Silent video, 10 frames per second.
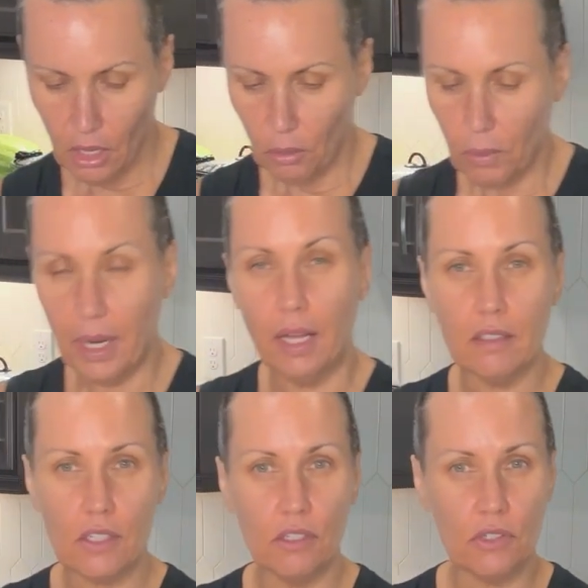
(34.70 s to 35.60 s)
What
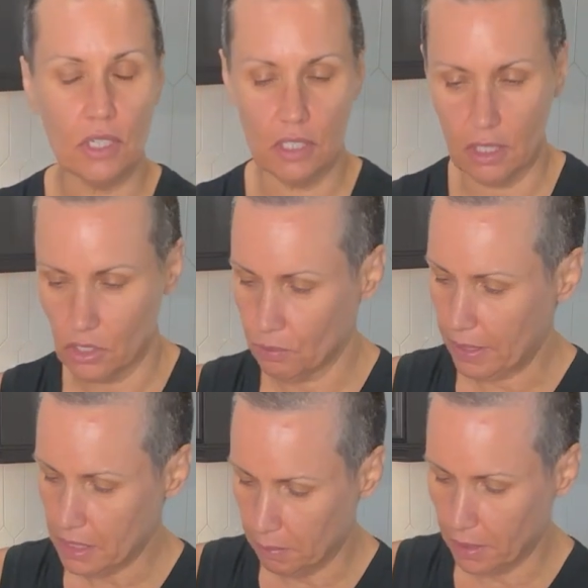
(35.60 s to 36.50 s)
else goes into this
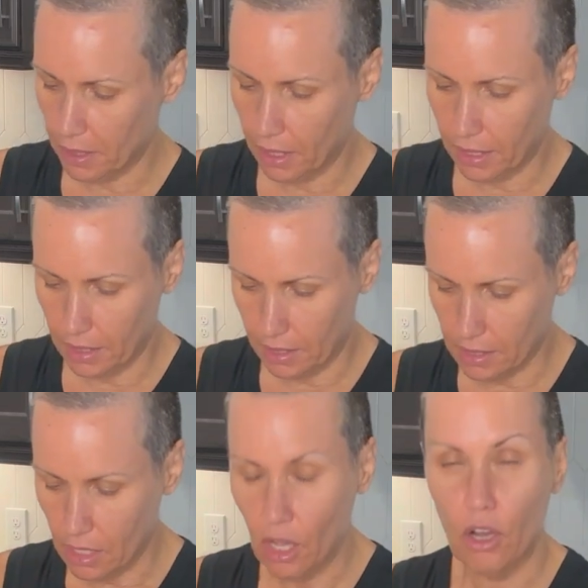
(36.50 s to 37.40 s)
recipe
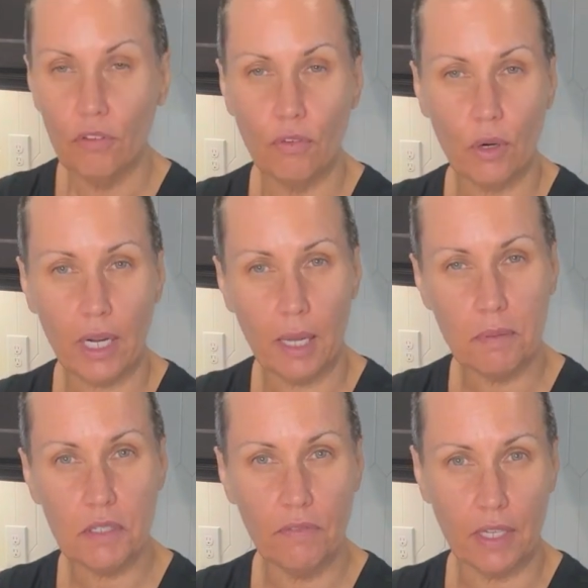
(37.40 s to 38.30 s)
is 4
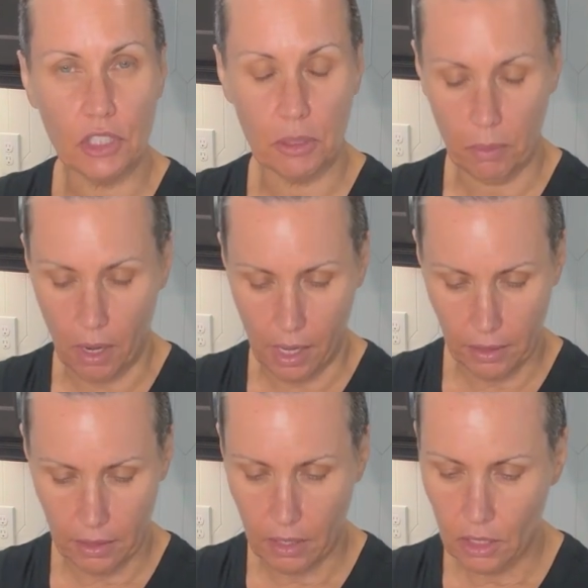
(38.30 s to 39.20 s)
cups of veggie
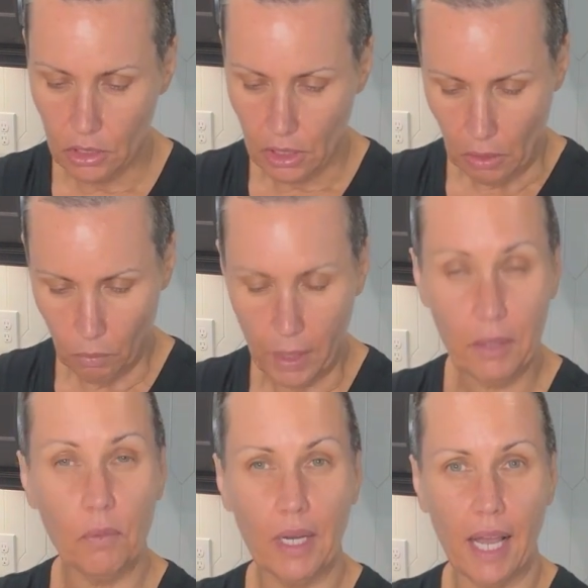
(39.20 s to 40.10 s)
broth, 1
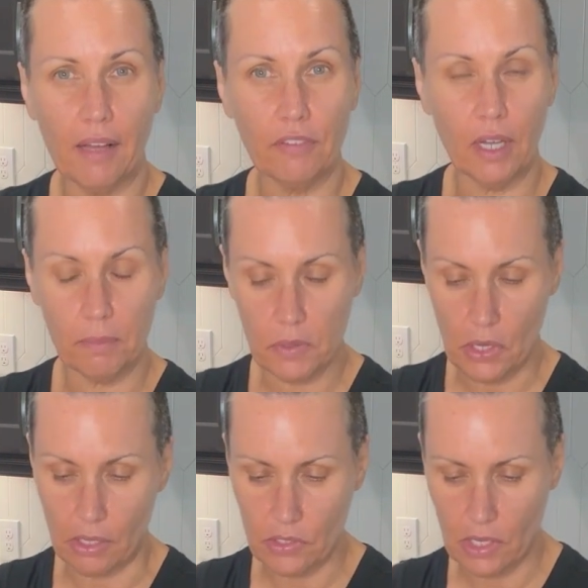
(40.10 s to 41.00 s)
1/2 cup
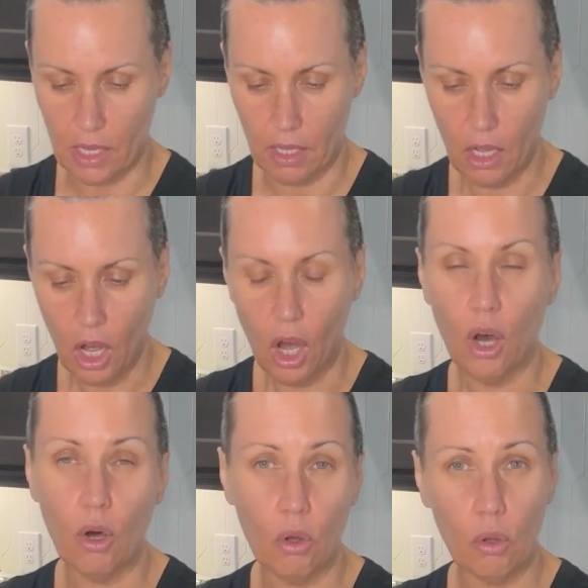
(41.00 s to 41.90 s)
salsa, a
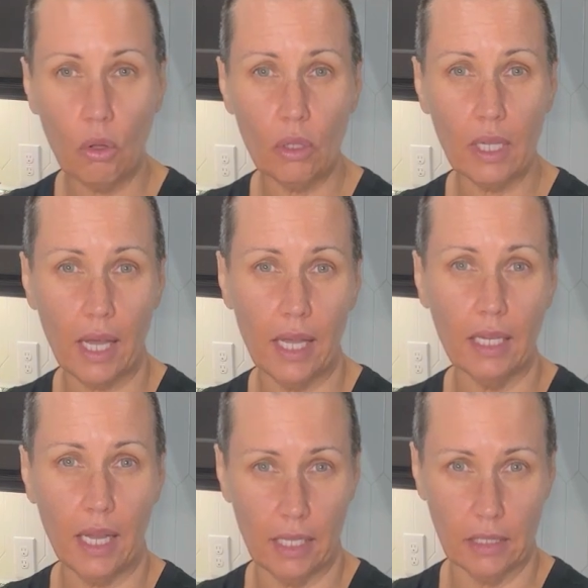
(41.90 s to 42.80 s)
whole cut
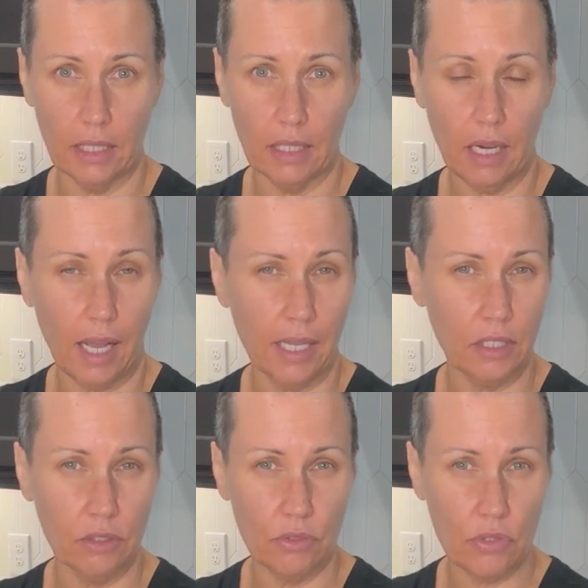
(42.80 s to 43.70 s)
onion. I
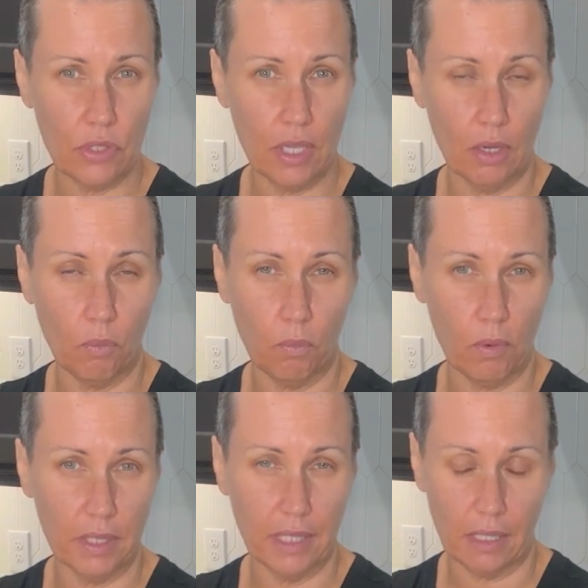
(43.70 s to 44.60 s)
use the
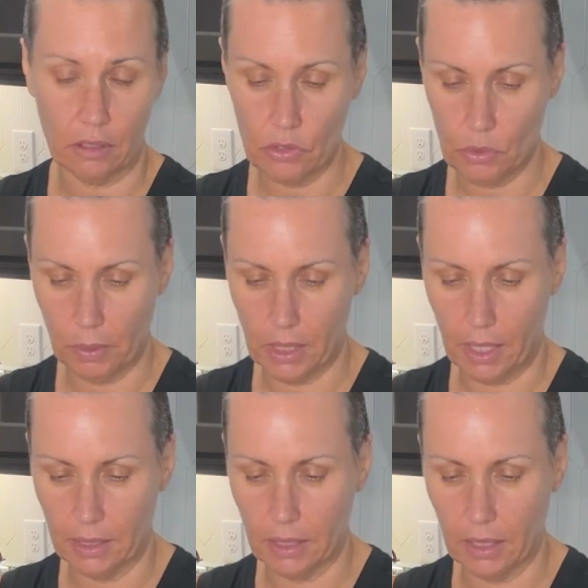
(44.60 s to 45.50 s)
yellow sweet
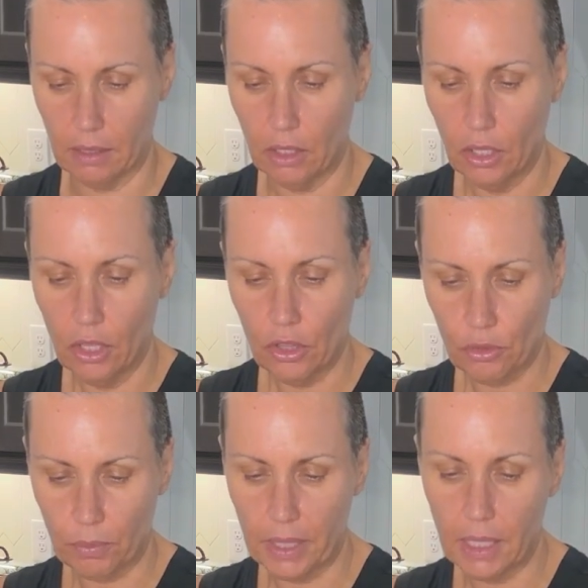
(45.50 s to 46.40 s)
onion,
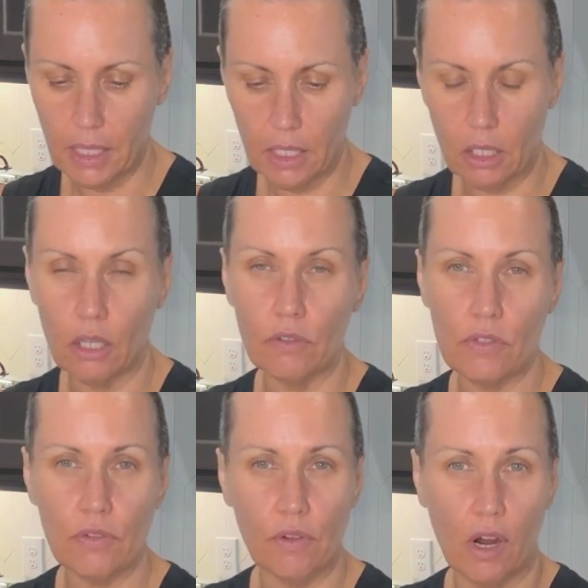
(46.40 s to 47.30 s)
3 cloves
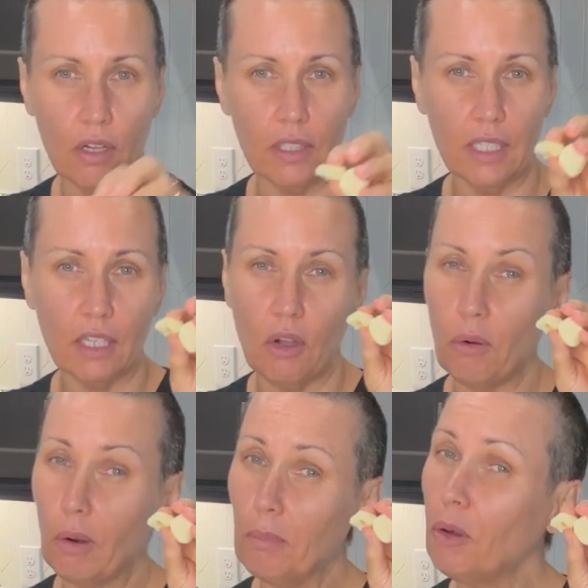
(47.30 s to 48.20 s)
of garlic
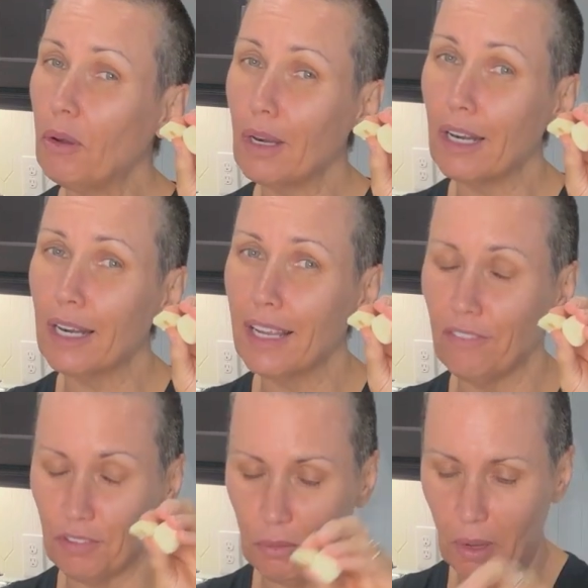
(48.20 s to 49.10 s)
or more if
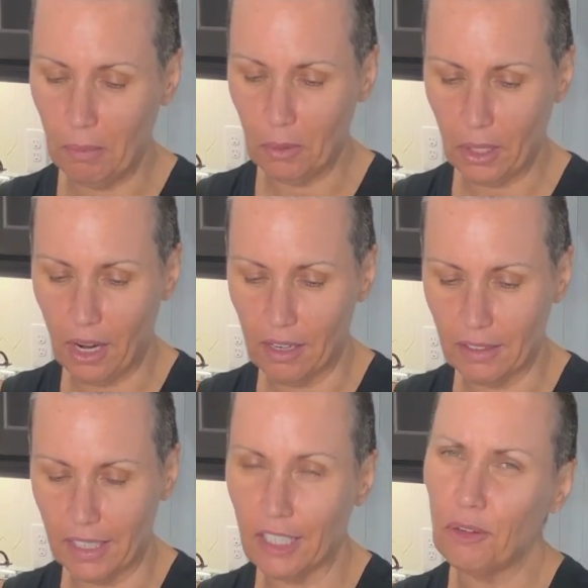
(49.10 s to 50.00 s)
you want more
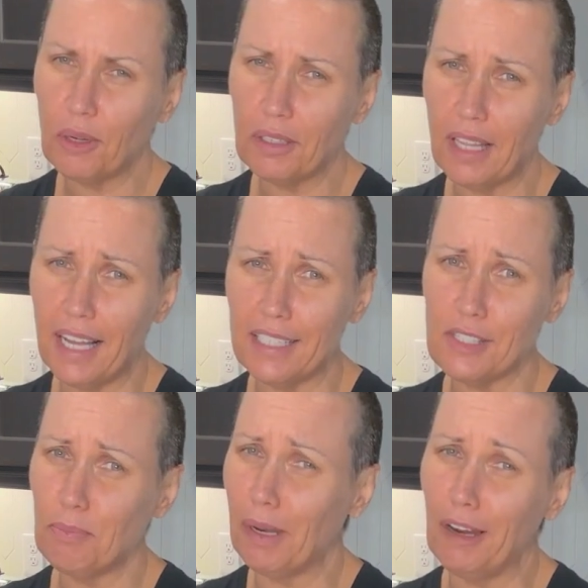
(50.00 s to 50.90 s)
garlic, or
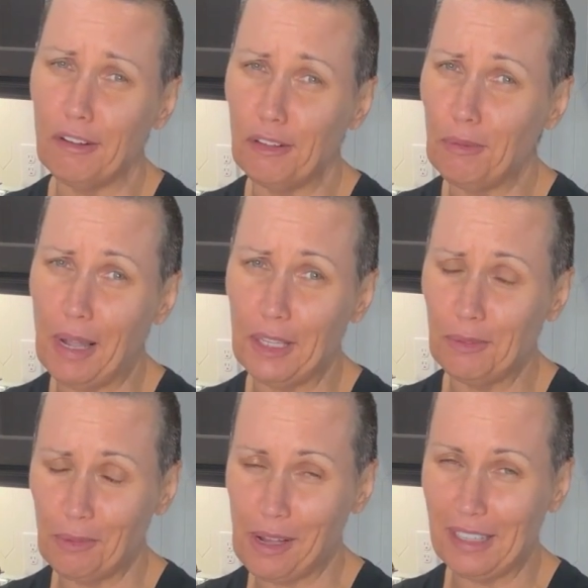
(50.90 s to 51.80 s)
less, but I don't know why you
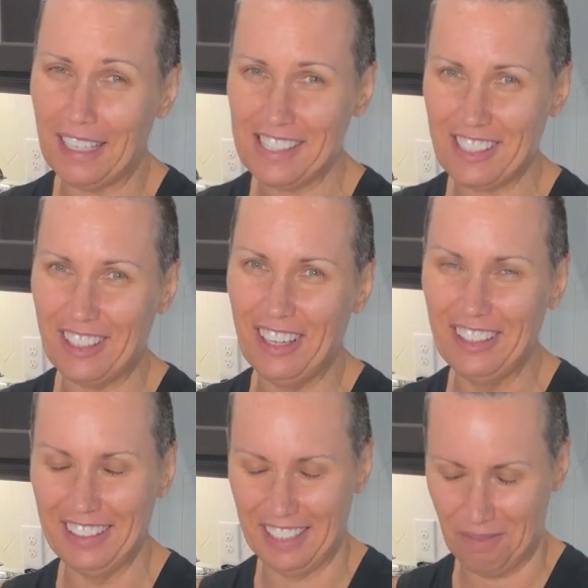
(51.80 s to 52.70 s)
want less
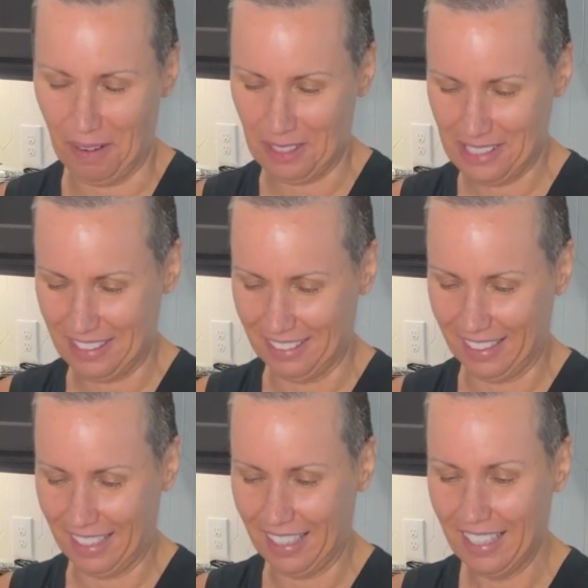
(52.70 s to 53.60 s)
garlic
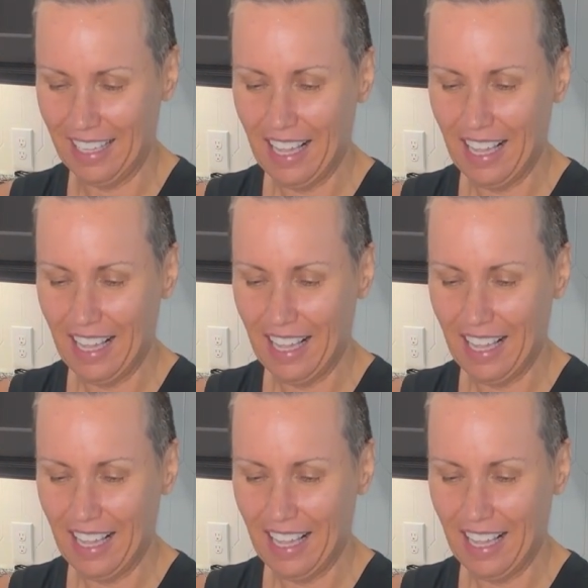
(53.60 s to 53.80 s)
personally.